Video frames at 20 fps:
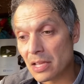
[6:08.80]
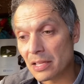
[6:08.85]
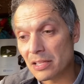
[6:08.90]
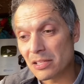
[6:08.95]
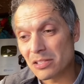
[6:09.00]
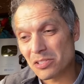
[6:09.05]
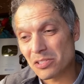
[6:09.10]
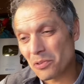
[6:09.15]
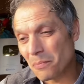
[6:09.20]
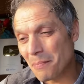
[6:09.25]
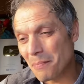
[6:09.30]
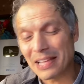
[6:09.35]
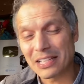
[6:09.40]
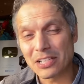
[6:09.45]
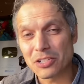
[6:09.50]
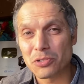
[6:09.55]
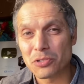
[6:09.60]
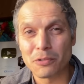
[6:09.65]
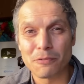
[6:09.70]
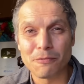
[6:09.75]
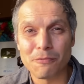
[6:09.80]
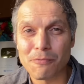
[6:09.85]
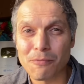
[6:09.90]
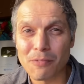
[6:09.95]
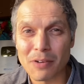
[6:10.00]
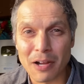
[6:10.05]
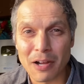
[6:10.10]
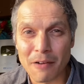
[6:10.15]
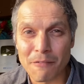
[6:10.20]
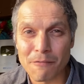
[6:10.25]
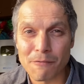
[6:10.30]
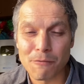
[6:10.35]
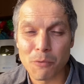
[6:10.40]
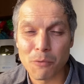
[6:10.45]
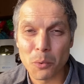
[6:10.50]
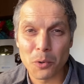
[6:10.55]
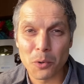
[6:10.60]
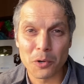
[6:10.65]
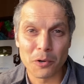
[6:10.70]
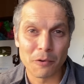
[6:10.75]
So magnitude
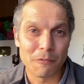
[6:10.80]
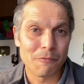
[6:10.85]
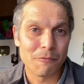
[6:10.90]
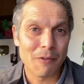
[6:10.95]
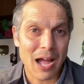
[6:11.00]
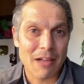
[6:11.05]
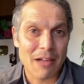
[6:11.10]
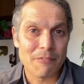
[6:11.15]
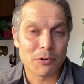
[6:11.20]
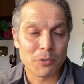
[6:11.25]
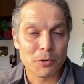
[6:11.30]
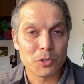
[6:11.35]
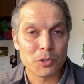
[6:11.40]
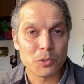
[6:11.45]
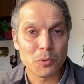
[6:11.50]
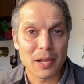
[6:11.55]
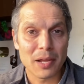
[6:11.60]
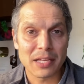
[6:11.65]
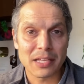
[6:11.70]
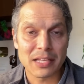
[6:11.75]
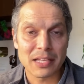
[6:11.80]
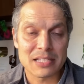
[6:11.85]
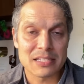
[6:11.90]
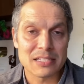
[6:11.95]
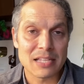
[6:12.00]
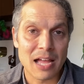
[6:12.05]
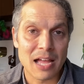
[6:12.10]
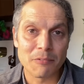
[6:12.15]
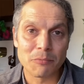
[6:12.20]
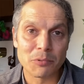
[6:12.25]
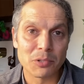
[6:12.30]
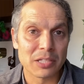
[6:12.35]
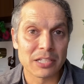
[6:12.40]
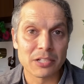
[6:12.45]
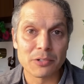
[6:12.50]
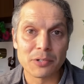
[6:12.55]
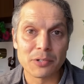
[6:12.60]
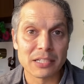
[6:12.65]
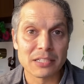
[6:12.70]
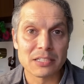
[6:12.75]
4 or 5 earthquake is not really
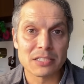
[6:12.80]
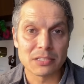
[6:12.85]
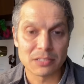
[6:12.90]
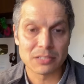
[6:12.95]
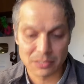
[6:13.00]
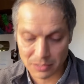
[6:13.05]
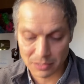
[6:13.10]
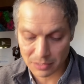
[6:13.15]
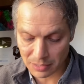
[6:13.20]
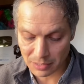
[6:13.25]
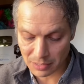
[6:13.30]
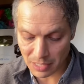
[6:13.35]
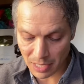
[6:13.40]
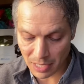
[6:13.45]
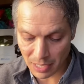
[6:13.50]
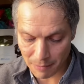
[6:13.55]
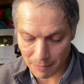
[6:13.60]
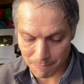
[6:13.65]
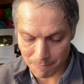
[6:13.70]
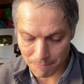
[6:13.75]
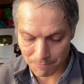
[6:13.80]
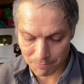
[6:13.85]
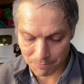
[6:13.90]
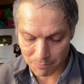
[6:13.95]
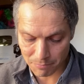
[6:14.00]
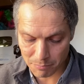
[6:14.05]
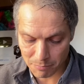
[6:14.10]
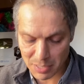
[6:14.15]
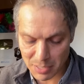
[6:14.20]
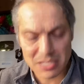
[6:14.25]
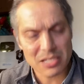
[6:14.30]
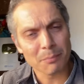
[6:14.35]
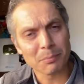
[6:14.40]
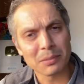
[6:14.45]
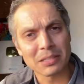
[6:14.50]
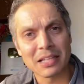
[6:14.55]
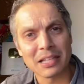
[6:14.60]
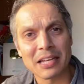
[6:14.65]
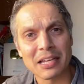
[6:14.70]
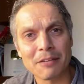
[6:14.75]
going to be
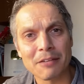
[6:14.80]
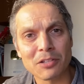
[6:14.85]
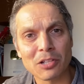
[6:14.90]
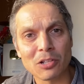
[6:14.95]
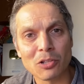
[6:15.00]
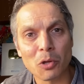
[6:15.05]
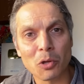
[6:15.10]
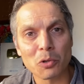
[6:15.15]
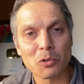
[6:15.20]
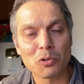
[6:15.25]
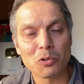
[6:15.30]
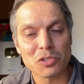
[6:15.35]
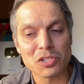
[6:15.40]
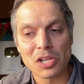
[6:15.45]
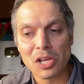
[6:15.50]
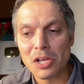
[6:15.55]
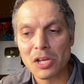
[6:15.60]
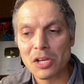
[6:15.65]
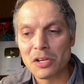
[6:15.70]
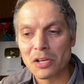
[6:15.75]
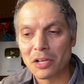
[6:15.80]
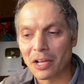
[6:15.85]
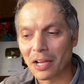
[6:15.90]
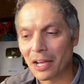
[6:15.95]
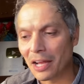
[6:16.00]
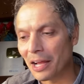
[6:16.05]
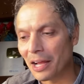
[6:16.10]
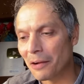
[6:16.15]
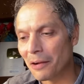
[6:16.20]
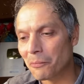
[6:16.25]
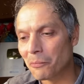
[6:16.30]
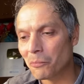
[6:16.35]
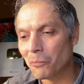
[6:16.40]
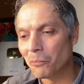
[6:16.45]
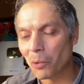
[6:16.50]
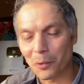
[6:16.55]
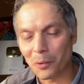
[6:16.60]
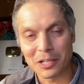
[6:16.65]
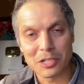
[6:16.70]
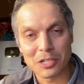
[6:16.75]
something that even the locals
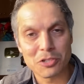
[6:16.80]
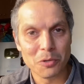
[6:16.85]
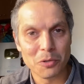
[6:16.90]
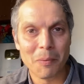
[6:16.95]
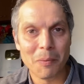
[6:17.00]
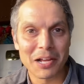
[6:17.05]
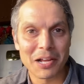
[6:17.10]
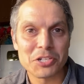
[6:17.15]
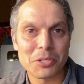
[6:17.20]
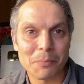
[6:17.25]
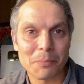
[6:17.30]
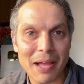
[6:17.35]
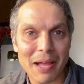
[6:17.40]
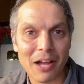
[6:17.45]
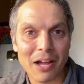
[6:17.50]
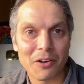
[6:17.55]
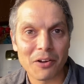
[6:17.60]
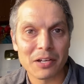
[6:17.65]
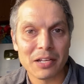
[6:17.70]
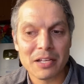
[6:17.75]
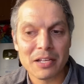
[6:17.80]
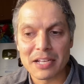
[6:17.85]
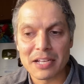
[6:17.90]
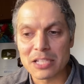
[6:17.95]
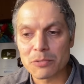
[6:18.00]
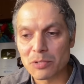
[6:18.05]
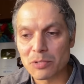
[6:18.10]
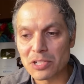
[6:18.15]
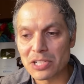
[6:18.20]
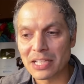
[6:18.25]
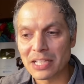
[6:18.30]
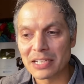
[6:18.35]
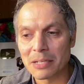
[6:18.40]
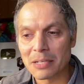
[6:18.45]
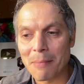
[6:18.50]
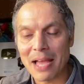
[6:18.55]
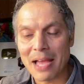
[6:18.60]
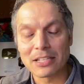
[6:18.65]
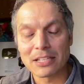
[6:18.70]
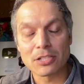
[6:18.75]
worry too much about. It's when you get into
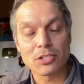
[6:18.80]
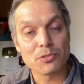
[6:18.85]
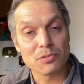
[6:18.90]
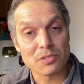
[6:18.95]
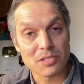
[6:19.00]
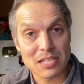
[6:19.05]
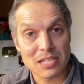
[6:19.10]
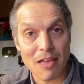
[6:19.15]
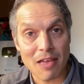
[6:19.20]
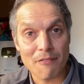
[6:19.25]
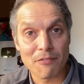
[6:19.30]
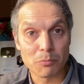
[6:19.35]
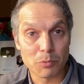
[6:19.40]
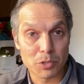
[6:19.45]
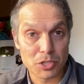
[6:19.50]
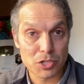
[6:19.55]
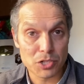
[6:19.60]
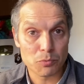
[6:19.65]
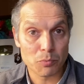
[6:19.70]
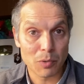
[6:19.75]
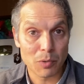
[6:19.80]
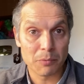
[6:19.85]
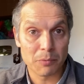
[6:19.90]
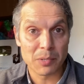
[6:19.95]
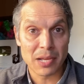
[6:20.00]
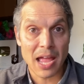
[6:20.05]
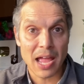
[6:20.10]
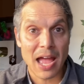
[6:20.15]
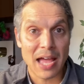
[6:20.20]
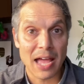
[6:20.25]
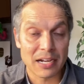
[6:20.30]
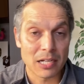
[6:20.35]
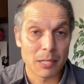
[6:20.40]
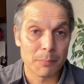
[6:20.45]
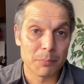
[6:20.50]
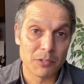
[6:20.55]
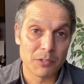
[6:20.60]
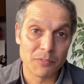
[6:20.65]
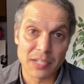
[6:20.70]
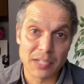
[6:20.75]
magnitude 7, which is what we had a
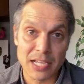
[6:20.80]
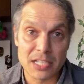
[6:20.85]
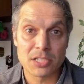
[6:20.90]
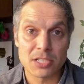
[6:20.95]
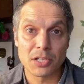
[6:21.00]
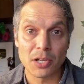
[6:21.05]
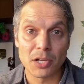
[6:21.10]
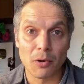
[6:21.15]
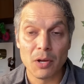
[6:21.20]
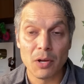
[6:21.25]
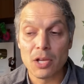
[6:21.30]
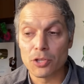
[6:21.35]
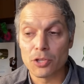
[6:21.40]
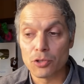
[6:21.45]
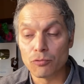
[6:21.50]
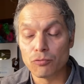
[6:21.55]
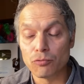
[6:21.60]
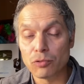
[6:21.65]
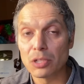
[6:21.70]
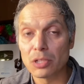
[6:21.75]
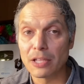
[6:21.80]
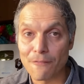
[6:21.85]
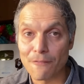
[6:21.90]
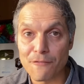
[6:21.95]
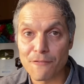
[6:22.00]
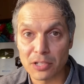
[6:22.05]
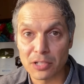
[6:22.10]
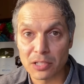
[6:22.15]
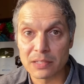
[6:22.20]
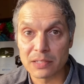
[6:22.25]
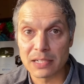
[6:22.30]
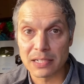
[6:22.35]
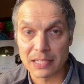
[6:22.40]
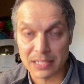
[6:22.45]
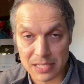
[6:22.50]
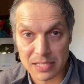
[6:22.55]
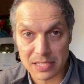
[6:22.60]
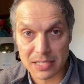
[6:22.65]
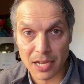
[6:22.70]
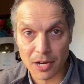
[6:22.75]
couple of days ago, you really feel it and
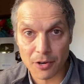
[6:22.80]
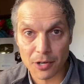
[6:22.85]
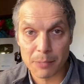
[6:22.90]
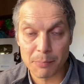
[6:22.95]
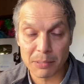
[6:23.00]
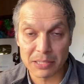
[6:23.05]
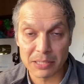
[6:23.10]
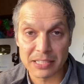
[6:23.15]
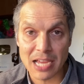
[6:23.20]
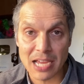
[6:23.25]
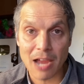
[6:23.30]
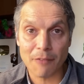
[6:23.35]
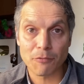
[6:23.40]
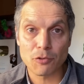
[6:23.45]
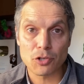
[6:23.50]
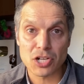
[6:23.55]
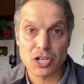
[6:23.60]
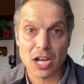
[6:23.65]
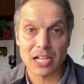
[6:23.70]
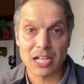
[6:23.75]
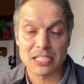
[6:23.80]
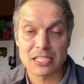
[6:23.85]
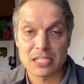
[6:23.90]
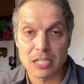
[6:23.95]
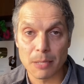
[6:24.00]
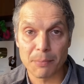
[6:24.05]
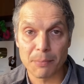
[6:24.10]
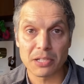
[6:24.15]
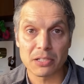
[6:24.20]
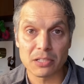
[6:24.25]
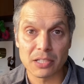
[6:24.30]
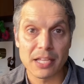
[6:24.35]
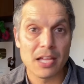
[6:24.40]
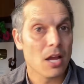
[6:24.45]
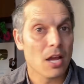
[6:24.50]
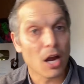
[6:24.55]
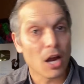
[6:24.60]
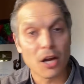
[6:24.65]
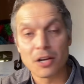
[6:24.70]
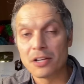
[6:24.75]
it's scary, but the aftershocks typically
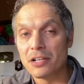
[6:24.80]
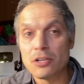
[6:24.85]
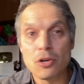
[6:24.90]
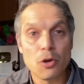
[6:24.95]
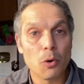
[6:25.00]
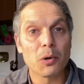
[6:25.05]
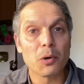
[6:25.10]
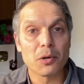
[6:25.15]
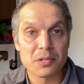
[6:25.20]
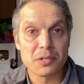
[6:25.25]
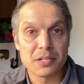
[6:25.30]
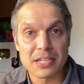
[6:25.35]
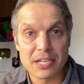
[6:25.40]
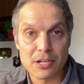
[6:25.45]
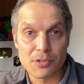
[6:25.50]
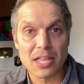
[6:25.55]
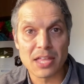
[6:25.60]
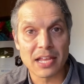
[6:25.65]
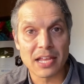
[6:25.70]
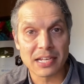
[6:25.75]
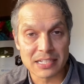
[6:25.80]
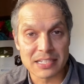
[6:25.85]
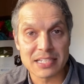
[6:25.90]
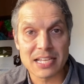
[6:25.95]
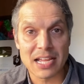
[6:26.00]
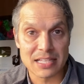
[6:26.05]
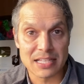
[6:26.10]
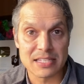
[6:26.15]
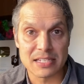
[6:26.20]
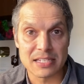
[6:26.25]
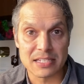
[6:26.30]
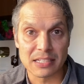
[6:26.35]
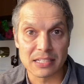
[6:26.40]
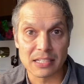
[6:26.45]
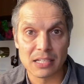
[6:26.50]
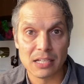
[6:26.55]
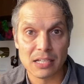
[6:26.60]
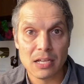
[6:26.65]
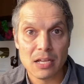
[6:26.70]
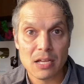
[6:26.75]
are nowhere near that intensity.
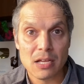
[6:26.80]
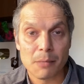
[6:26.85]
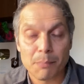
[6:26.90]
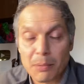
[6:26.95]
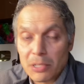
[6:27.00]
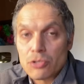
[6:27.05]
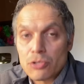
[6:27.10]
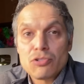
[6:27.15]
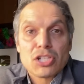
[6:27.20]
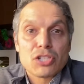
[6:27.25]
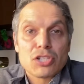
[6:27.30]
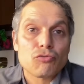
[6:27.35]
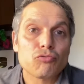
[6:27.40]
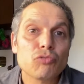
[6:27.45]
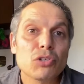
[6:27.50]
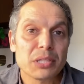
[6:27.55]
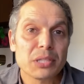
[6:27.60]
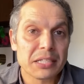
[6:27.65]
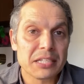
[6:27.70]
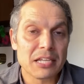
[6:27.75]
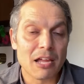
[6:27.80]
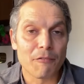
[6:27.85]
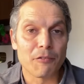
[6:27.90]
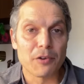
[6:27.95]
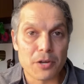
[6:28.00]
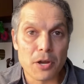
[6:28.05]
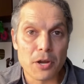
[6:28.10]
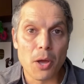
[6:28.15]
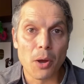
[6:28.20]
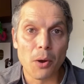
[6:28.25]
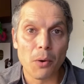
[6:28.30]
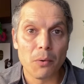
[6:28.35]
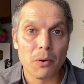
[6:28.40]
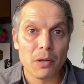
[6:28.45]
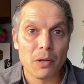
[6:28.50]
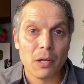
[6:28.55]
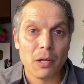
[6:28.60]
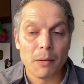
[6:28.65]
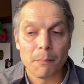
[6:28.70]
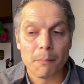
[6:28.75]
But you just really never know.
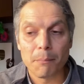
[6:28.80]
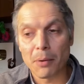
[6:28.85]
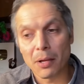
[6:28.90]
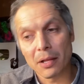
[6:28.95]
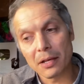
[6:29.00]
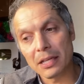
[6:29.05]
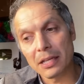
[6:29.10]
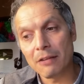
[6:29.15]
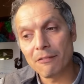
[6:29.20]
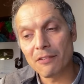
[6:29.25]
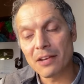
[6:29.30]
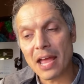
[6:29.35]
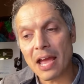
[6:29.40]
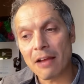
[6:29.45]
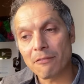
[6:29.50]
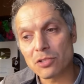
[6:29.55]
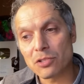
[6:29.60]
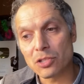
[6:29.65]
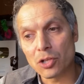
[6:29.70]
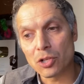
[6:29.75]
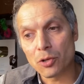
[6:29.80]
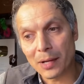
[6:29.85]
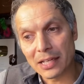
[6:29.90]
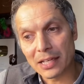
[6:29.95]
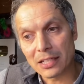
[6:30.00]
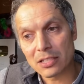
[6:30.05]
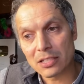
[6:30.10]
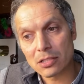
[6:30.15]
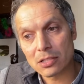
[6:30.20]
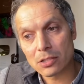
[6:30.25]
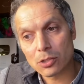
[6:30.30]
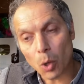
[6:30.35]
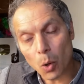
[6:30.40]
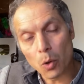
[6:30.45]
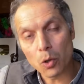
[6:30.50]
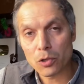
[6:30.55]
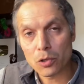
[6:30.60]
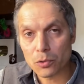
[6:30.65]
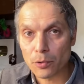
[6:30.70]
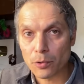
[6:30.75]
But even after the great
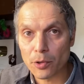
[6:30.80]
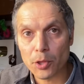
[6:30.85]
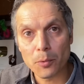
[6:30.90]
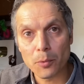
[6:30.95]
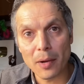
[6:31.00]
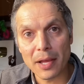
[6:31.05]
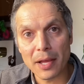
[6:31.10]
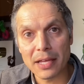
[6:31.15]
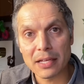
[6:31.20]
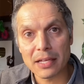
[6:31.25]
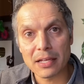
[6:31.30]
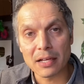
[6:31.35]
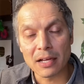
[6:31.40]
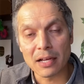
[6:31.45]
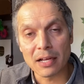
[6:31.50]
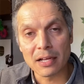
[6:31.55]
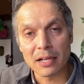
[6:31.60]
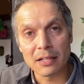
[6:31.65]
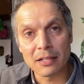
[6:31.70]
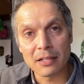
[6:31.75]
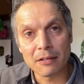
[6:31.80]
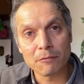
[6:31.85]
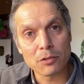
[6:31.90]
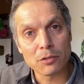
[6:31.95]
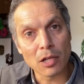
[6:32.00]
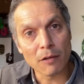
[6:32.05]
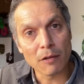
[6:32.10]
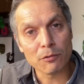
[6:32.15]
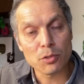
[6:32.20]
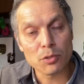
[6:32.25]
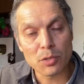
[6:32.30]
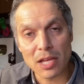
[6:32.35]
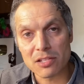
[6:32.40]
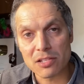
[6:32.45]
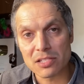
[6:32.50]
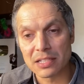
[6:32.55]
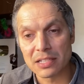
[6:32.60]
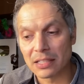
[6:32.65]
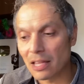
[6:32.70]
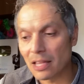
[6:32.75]
Tohoku earthquake of
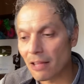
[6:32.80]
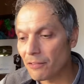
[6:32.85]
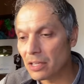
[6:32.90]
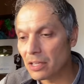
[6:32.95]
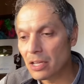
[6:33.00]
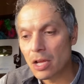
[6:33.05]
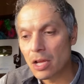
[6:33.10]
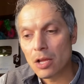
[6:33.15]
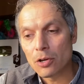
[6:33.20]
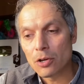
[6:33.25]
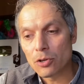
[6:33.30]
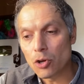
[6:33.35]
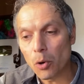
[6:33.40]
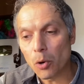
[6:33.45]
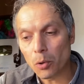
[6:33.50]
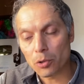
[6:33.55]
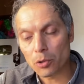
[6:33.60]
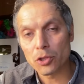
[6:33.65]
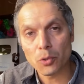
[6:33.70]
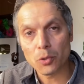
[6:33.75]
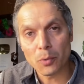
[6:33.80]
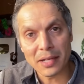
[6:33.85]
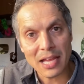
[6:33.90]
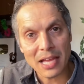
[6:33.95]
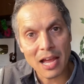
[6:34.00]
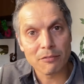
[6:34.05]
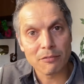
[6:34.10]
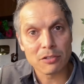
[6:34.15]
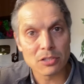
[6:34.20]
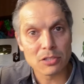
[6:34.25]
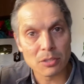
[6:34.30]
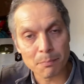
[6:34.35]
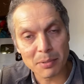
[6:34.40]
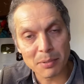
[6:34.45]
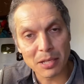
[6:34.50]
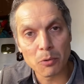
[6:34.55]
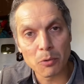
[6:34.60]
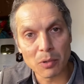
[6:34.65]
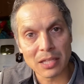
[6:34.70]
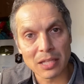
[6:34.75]
2011, no earthquake after the
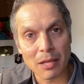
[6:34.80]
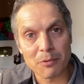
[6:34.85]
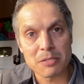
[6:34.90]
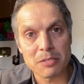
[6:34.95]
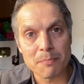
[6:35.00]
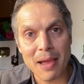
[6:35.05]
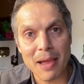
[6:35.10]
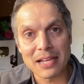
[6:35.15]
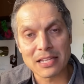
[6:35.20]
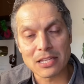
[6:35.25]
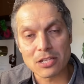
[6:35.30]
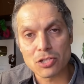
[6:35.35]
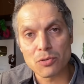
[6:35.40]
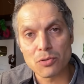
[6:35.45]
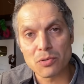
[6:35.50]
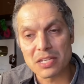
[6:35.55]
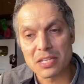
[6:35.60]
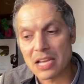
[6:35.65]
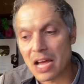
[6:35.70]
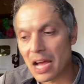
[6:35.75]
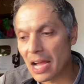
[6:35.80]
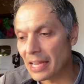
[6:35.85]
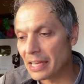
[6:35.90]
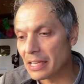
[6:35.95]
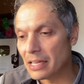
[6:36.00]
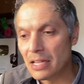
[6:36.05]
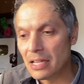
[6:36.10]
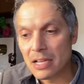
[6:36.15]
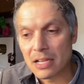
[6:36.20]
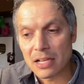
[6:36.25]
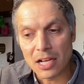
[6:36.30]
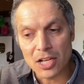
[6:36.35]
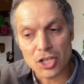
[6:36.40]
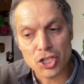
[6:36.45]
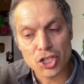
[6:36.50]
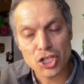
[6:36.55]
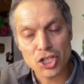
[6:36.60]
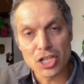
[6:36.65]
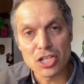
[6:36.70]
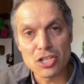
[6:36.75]
big one that was magnitude 9,
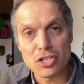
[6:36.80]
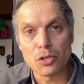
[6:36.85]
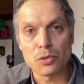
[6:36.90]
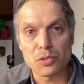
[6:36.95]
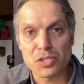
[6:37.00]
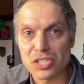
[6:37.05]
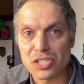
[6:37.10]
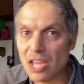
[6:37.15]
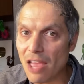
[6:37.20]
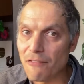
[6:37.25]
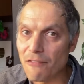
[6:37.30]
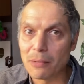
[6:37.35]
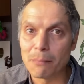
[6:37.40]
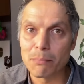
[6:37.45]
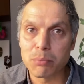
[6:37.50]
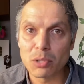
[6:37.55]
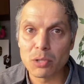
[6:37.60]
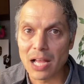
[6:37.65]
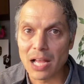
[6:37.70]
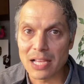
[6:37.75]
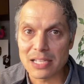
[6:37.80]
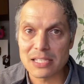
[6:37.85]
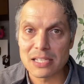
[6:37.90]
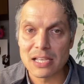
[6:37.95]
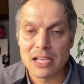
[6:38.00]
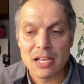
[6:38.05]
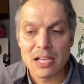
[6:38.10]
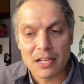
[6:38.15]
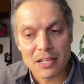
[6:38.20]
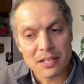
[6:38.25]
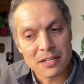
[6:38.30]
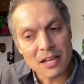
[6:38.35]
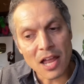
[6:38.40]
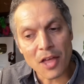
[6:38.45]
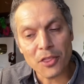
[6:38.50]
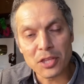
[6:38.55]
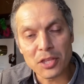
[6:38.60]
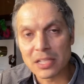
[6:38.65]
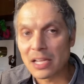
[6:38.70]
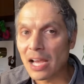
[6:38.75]
Shindo 7 plus,
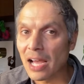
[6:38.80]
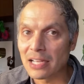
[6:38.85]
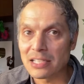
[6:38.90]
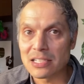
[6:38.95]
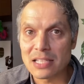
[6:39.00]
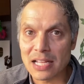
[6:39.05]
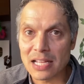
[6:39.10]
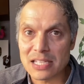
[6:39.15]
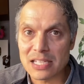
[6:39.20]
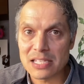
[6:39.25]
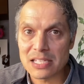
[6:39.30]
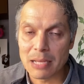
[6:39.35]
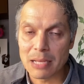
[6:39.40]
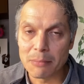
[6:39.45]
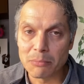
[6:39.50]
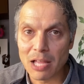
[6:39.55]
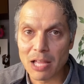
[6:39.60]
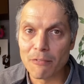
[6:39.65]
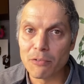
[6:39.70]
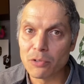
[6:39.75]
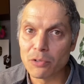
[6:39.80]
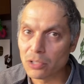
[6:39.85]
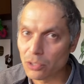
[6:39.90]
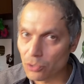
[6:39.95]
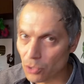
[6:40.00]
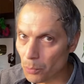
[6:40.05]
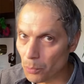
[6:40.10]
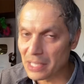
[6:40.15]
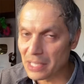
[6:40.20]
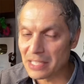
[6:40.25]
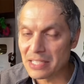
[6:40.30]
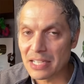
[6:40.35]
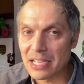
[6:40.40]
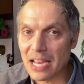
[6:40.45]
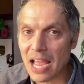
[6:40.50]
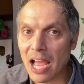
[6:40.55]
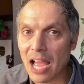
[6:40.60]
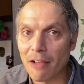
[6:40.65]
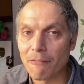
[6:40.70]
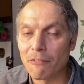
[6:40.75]
nothing got to that same level, although we did
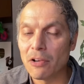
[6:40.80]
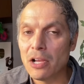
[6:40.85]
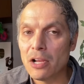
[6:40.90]
have